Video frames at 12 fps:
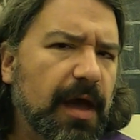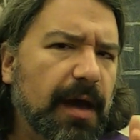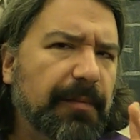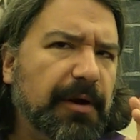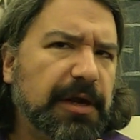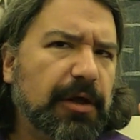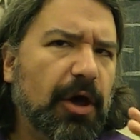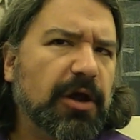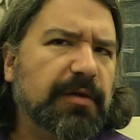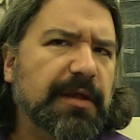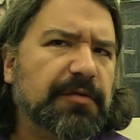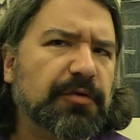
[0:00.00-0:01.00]
about
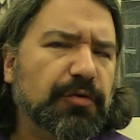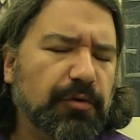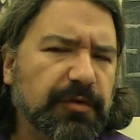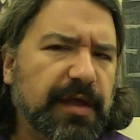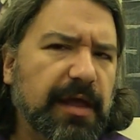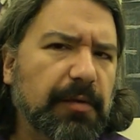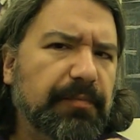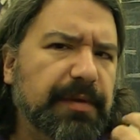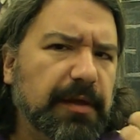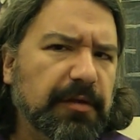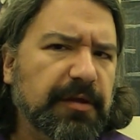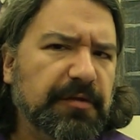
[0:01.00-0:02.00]
economies in order to help build